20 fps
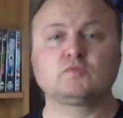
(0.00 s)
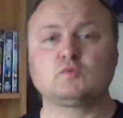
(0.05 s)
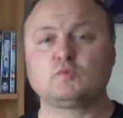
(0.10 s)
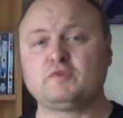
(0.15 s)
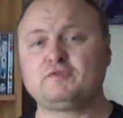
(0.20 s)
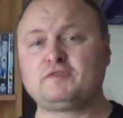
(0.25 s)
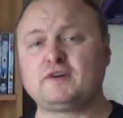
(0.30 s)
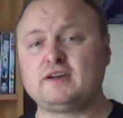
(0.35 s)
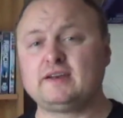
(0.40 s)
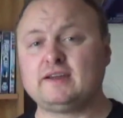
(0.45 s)
We
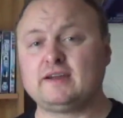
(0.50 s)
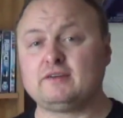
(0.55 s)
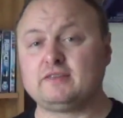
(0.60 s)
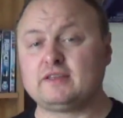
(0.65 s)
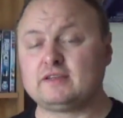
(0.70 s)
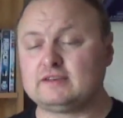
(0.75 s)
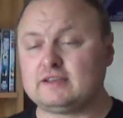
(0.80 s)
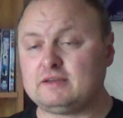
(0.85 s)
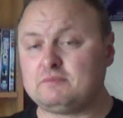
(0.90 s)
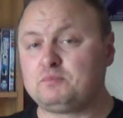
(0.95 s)
find out
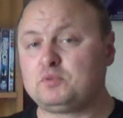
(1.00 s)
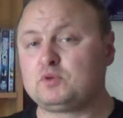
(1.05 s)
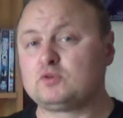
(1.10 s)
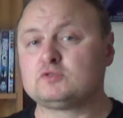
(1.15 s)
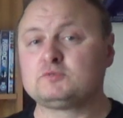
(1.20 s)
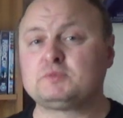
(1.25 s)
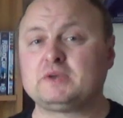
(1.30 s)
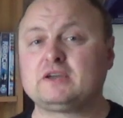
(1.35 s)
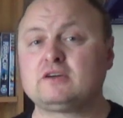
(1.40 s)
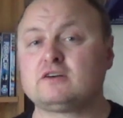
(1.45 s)
that Deadpool's
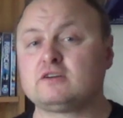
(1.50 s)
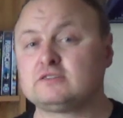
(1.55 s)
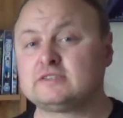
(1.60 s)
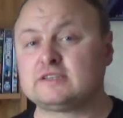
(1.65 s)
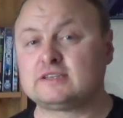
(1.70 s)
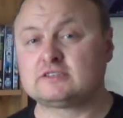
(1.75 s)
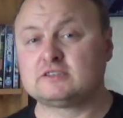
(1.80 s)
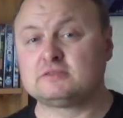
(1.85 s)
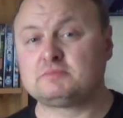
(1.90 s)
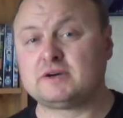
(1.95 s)
been
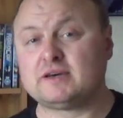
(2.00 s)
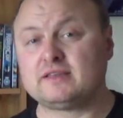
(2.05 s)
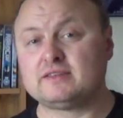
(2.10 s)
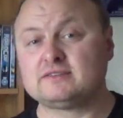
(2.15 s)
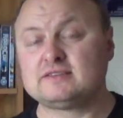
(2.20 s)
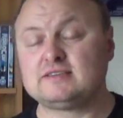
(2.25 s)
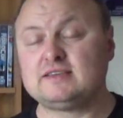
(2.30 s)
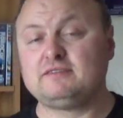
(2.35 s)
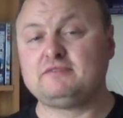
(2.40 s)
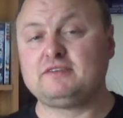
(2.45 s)
contacted by the
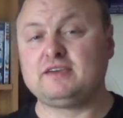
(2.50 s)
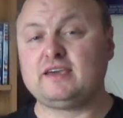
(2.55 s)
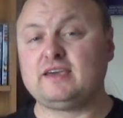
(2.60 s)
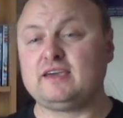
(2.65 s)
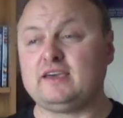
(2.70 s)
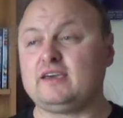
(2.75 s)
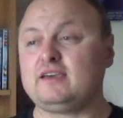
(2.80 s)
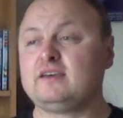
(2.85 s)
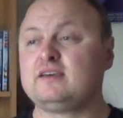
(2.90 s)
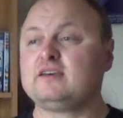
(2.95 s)

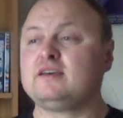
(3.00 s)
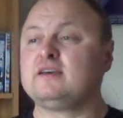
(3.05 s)
TVA